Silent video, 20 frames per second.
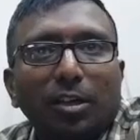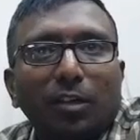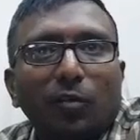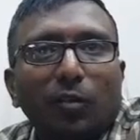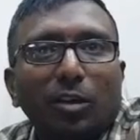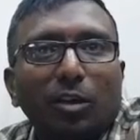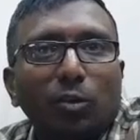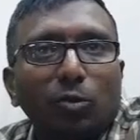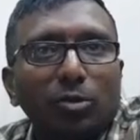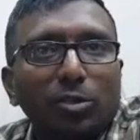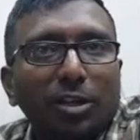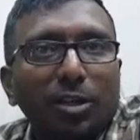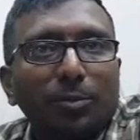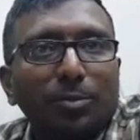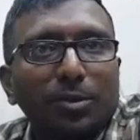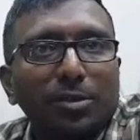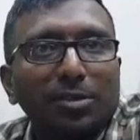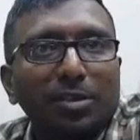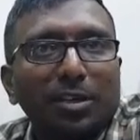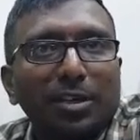one outside
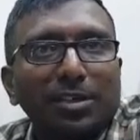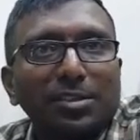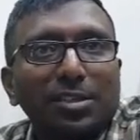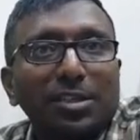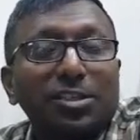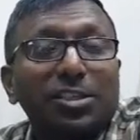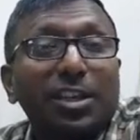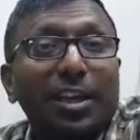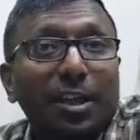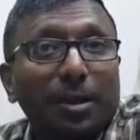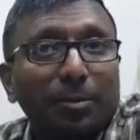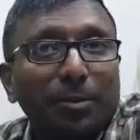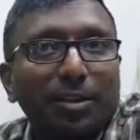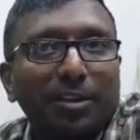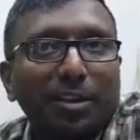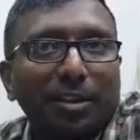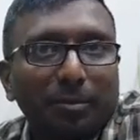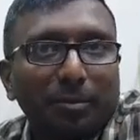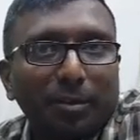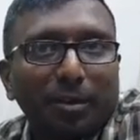person as a
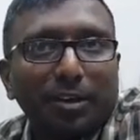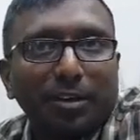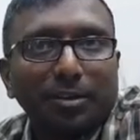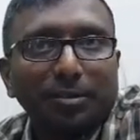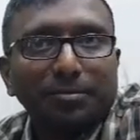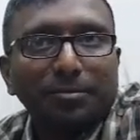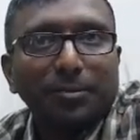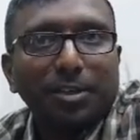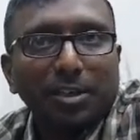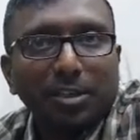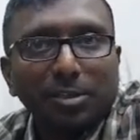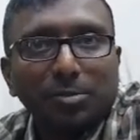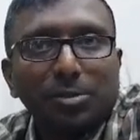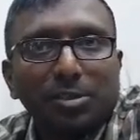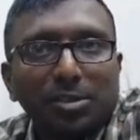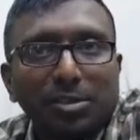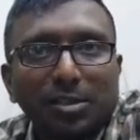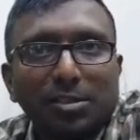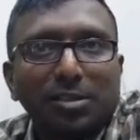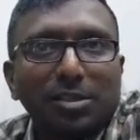chairman they made. That is
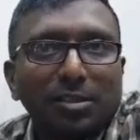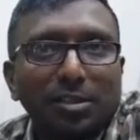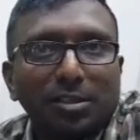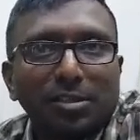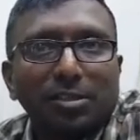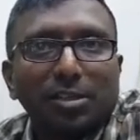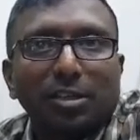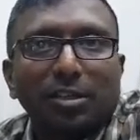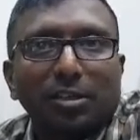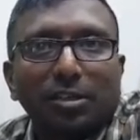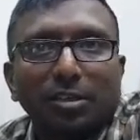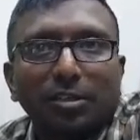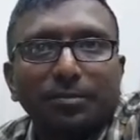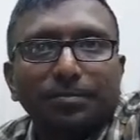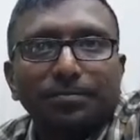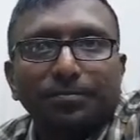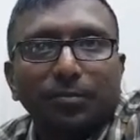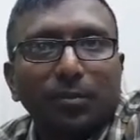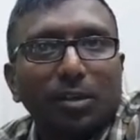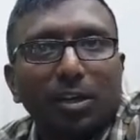Mr. Chandrasekharan.
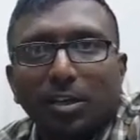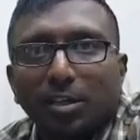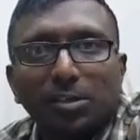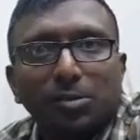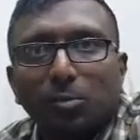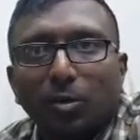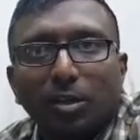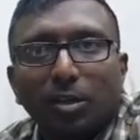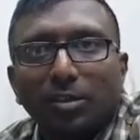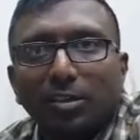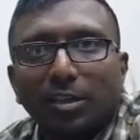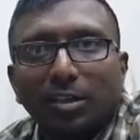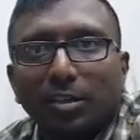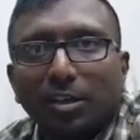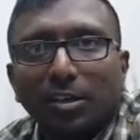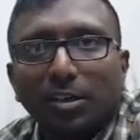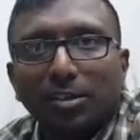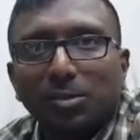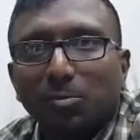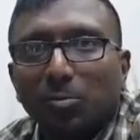Not a small thing,
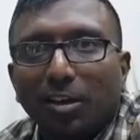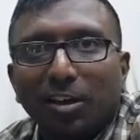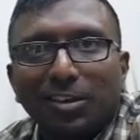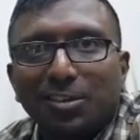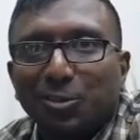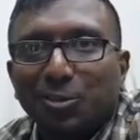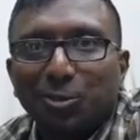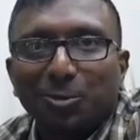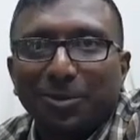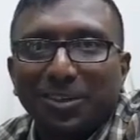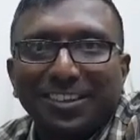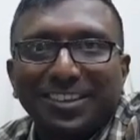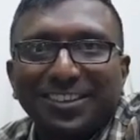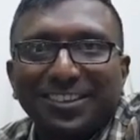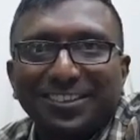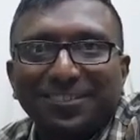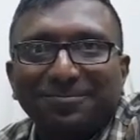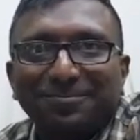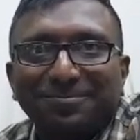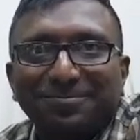not a small achievement.
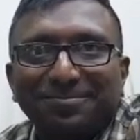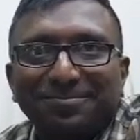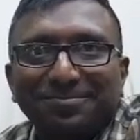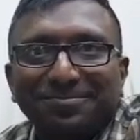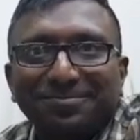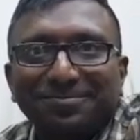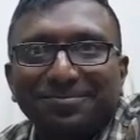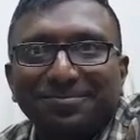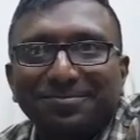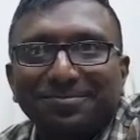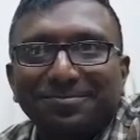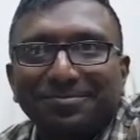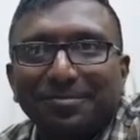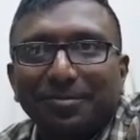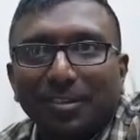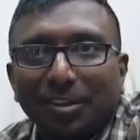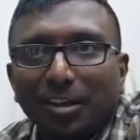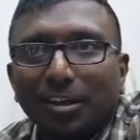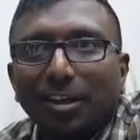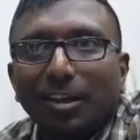
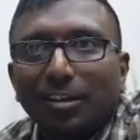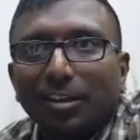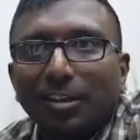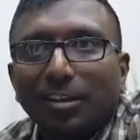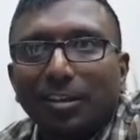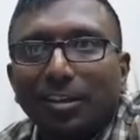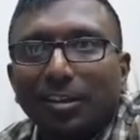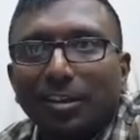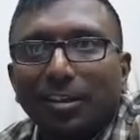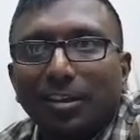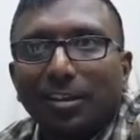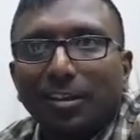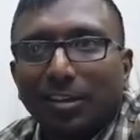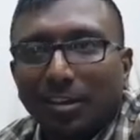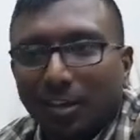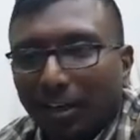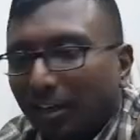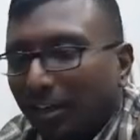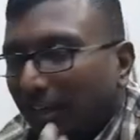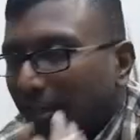Correct, na?
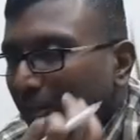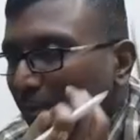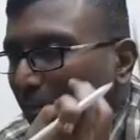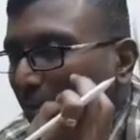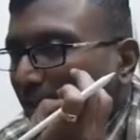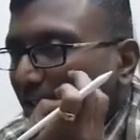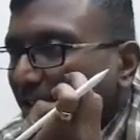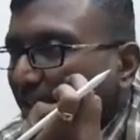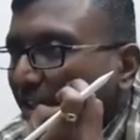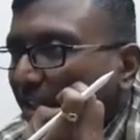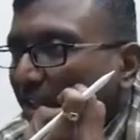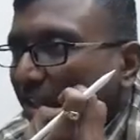Tata is what?